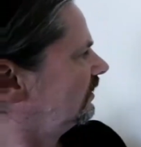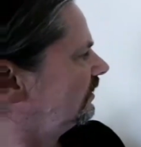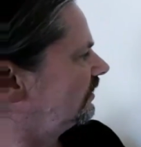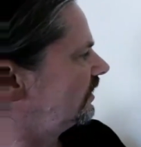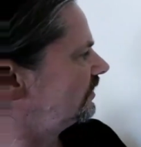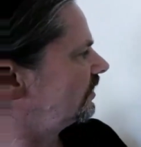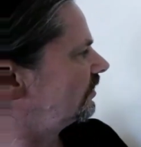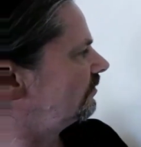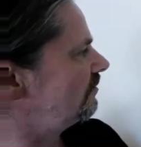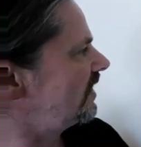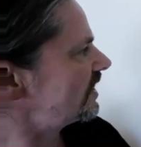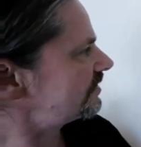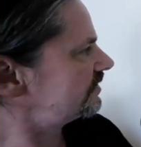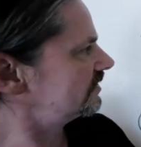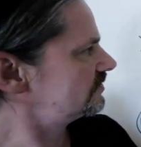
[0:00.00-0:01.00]
Then there are
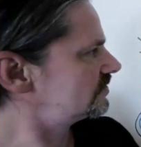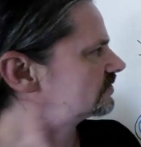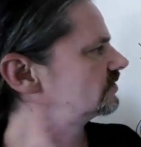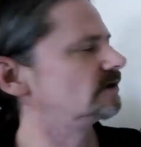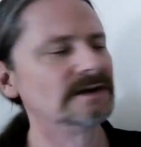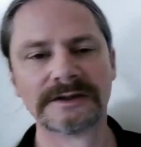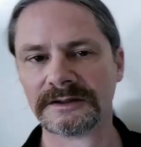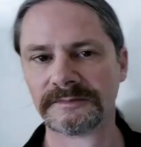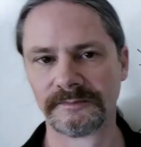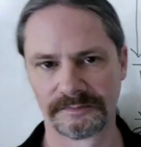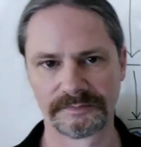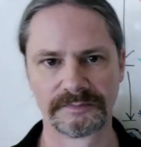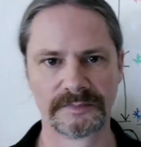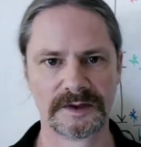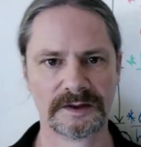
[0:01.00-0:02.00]
methods
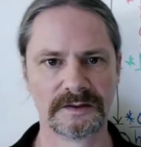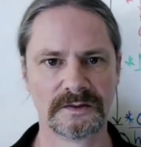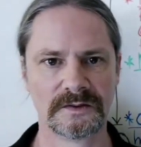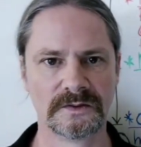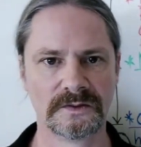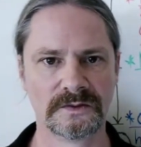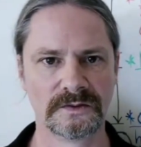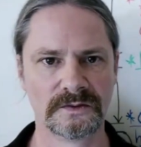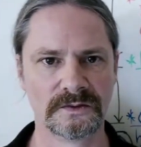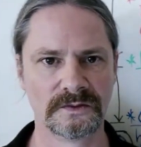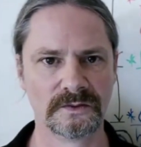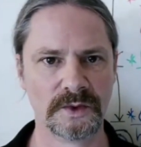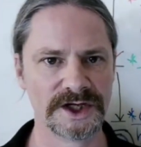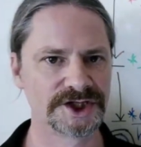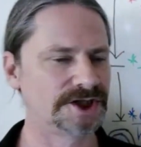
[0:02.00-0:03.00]

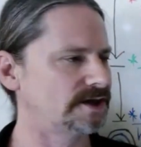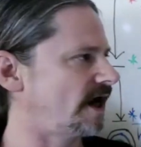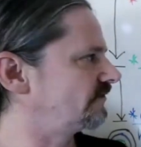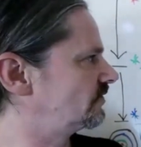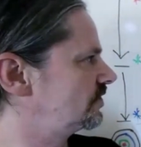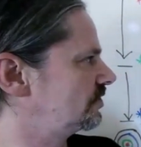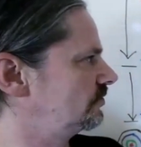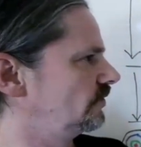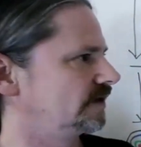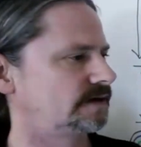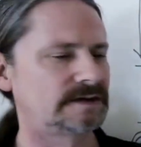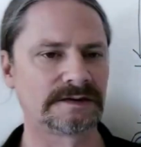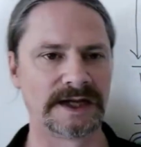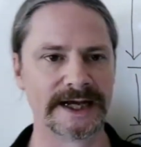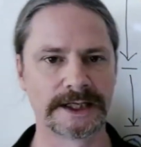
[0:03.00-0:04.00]
which have to do
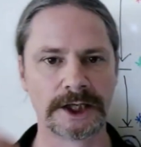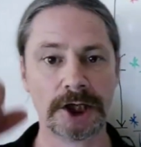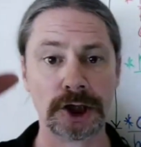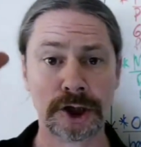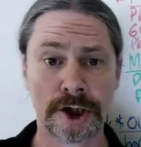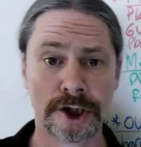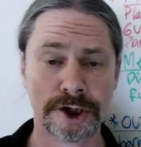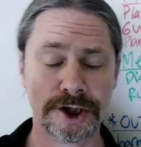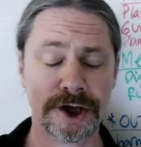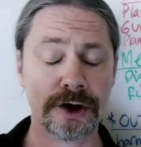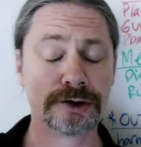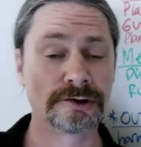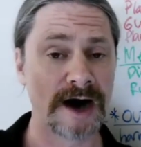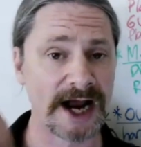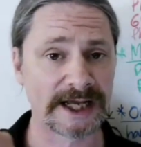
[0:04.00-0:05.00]
with, like, you know,
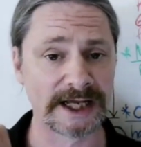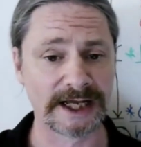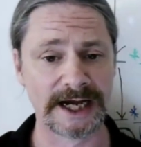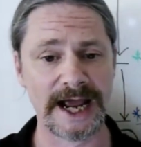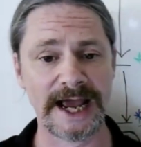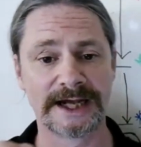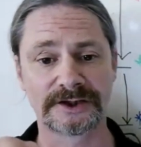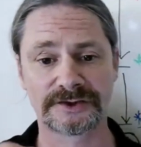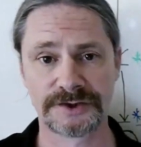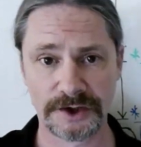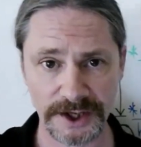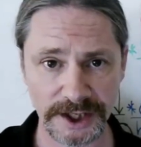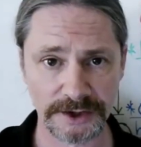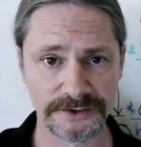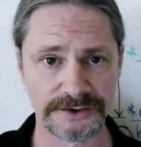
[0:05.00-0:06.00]
cracking an egg,
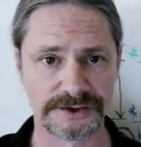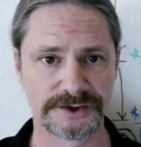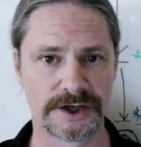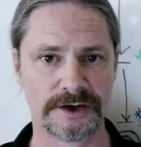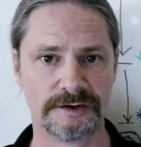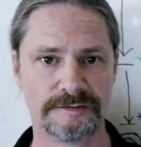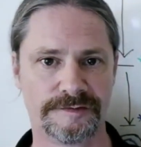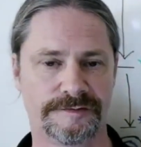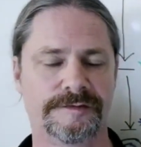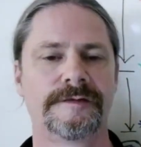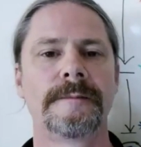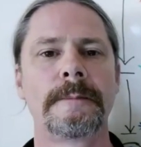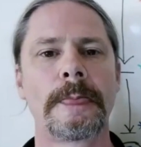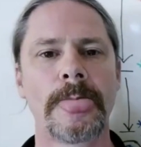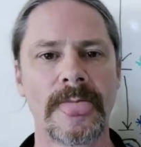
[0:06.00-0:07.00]
turning on the stove,
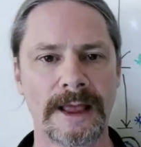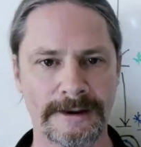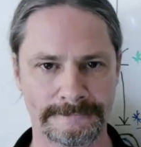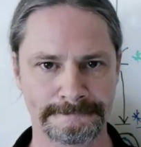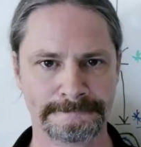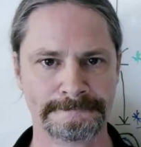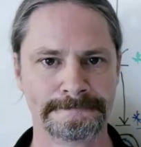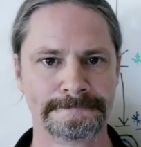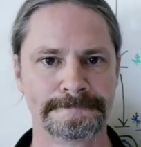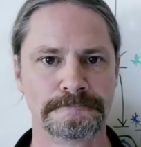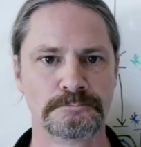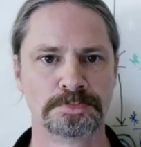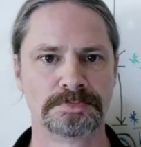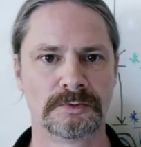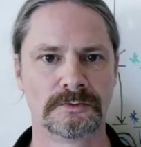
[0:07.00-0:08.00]

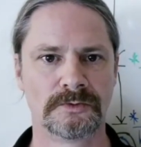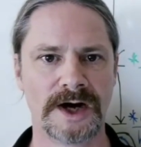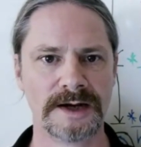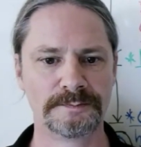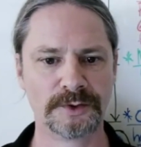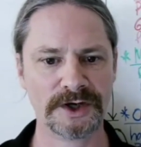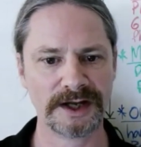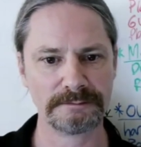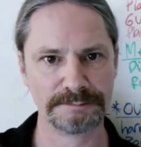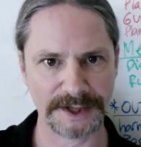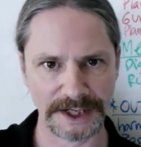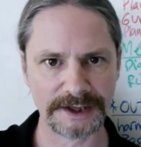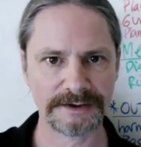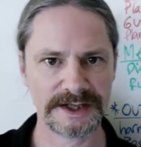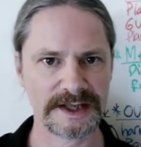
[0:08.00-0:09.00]
right, putting
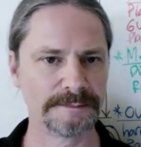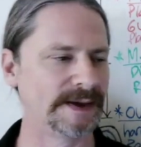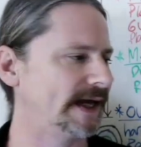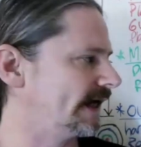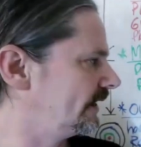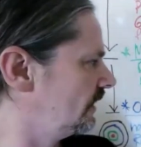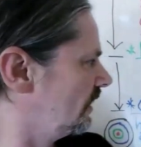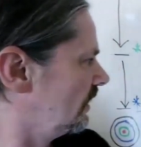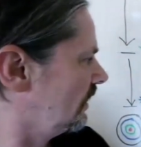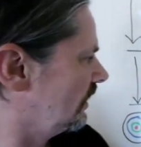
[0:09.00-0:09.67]
butter in the pan.